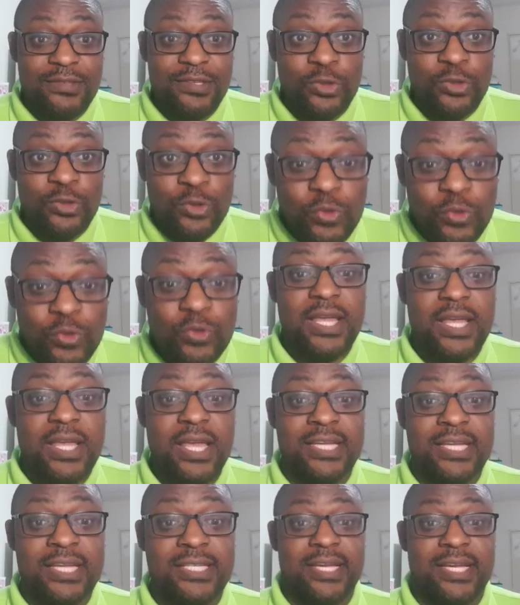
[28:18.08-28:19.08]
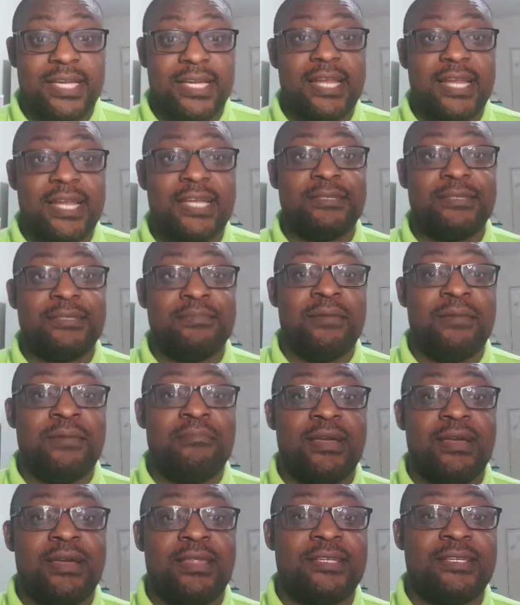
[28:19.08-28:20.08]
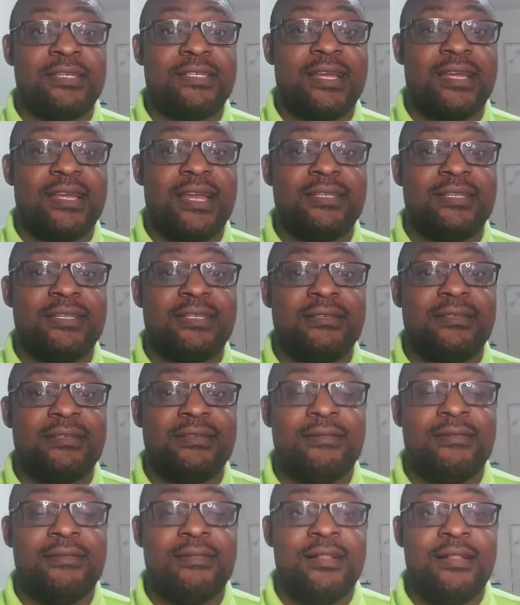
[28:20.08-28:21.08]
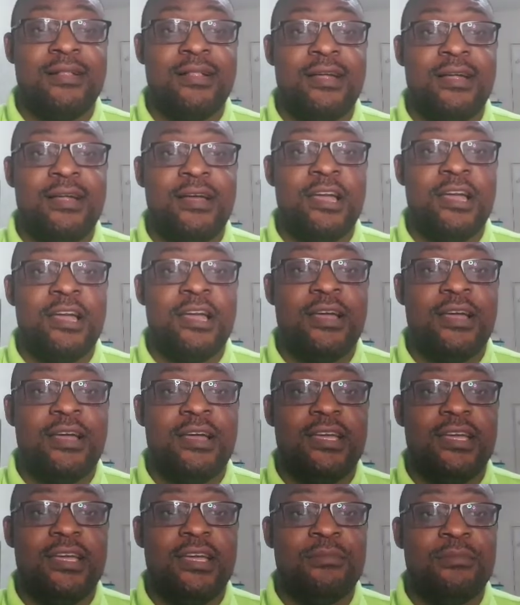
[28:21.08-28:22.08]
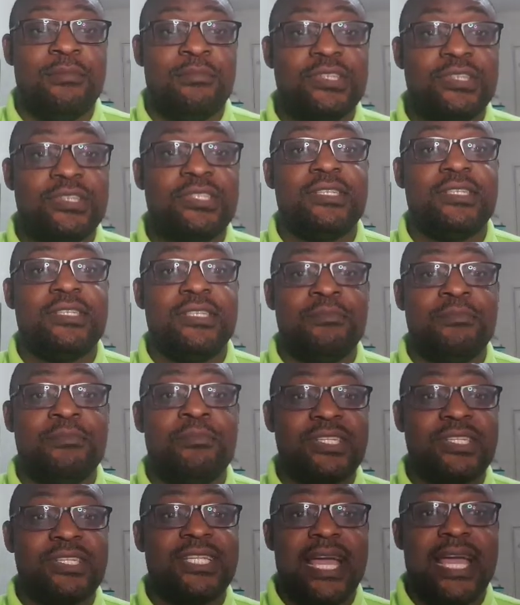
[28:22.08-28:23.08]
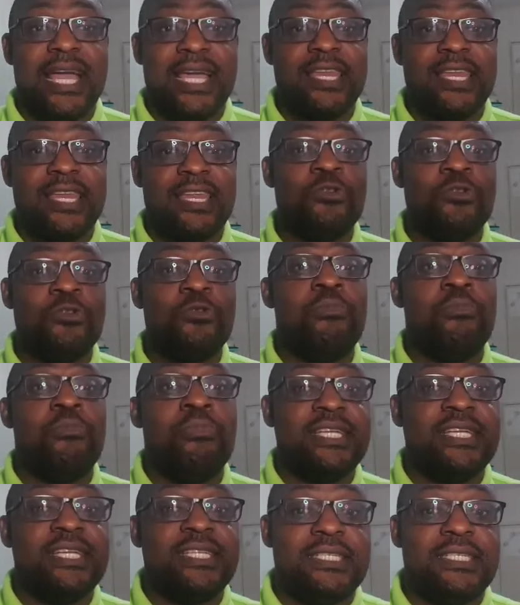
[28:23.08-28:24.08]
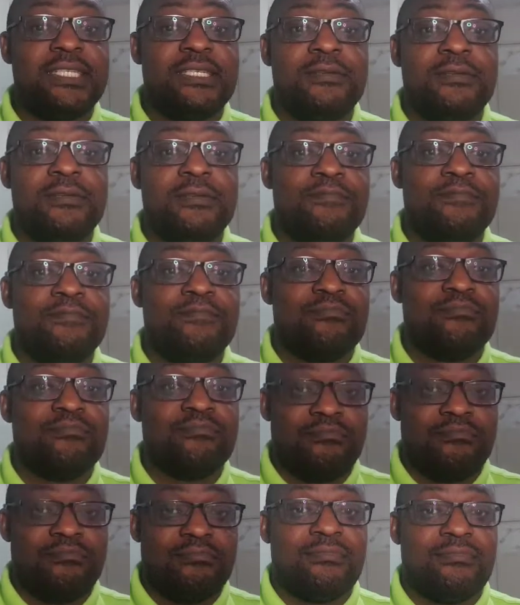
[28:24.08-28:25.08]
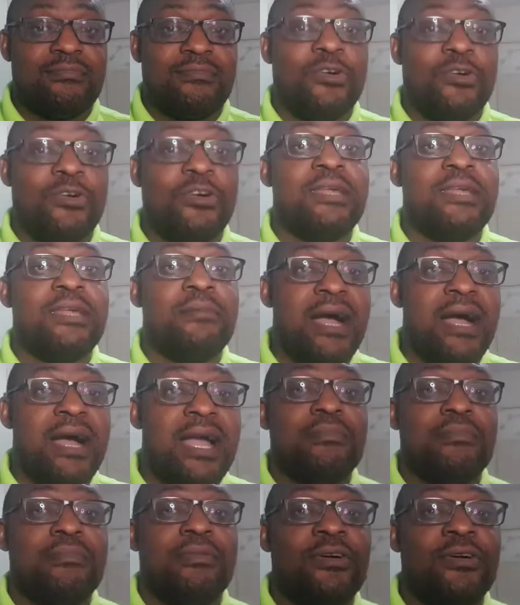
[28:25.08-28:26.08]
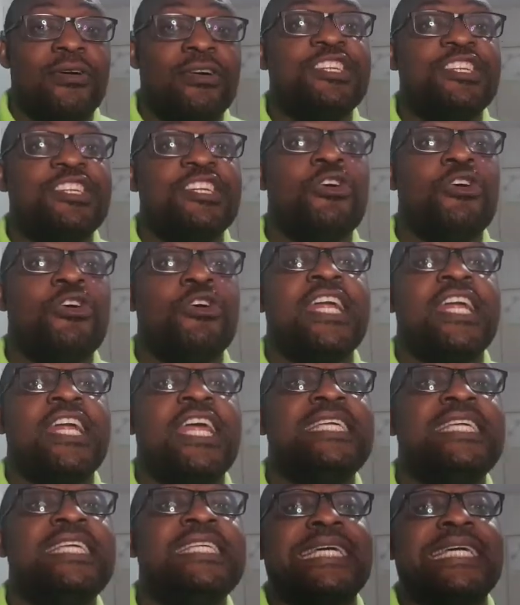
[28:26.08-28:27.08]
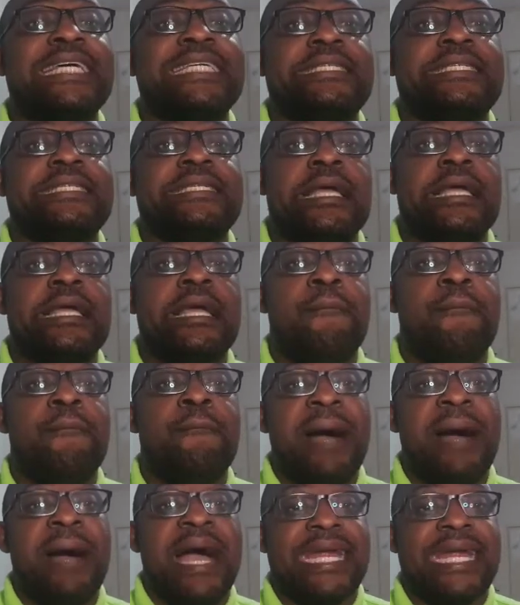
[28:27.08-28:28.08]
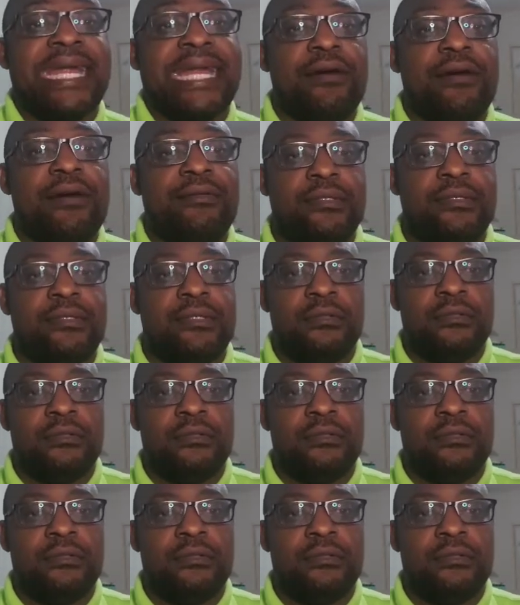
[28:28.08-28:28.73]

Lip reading: you as a class member in this class, most likely you base it on the Bible, on your religious background,